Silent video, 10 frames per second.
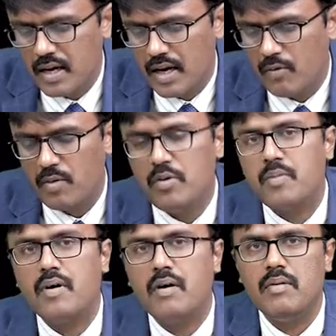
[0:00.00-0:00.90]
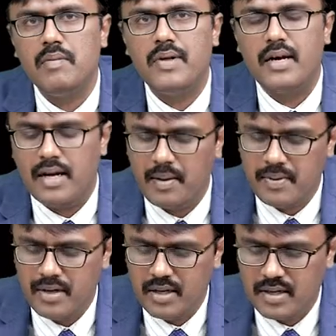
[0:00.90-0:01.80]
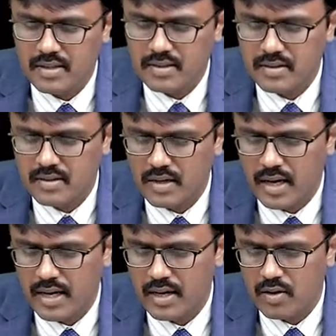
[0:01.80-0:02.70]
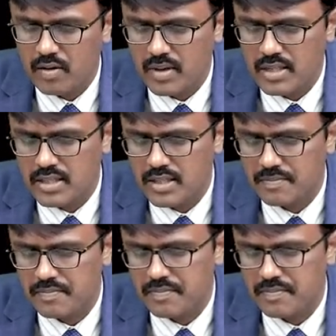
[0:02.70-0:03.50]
And one more problem that happened is gynecomastia.